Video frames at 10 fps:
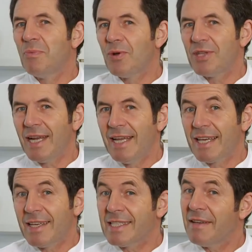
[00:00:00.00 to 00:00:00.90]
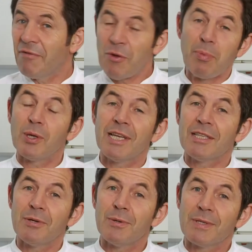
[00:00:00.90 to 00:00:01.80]
more delicate if the
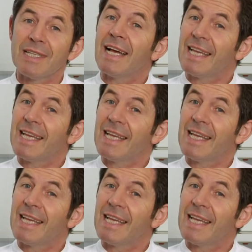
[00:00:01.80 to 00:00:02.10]
potatoes are